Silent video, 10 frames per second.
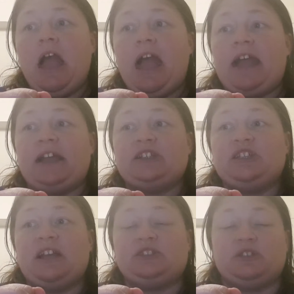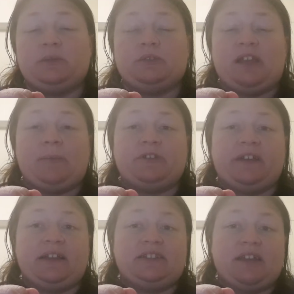And she actually was able to
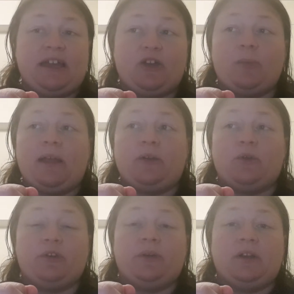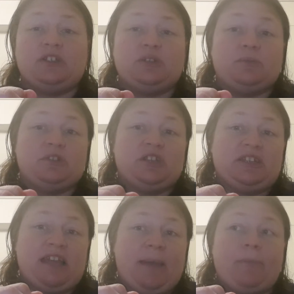get to help. And according to her, she was
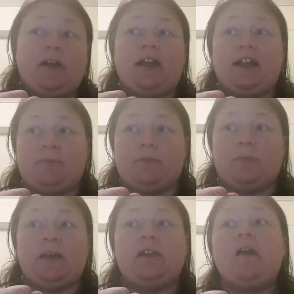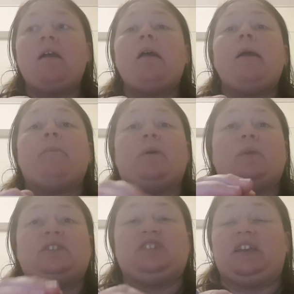attacked by a couple of men. But
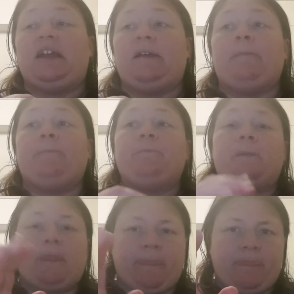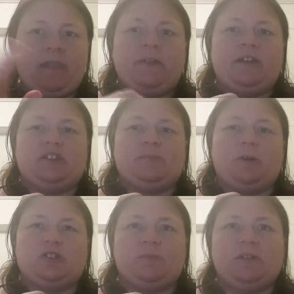once again, there's a
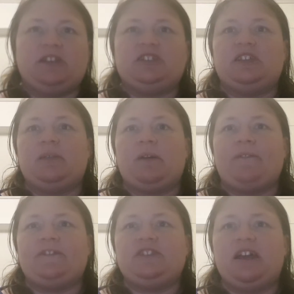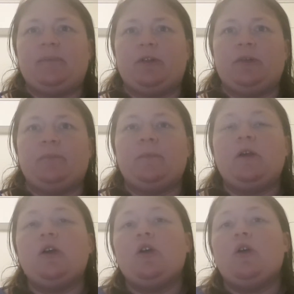possibility that Martha Tabram
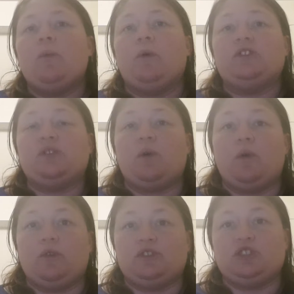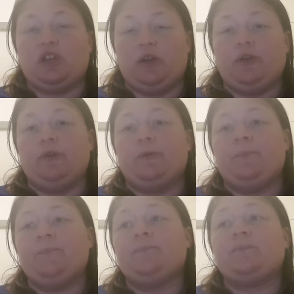was also
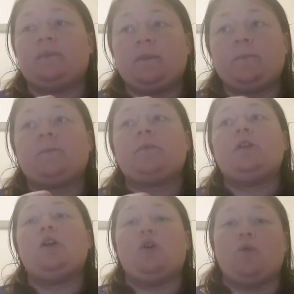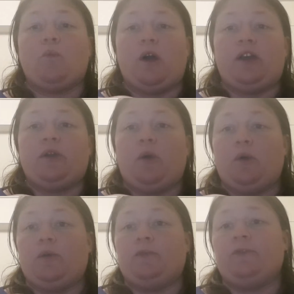one
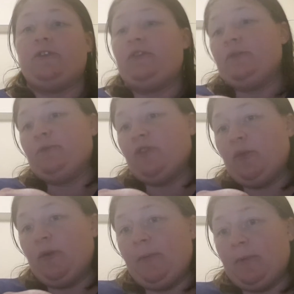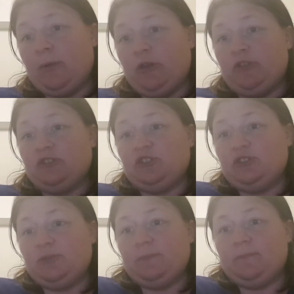of the Ripper murders.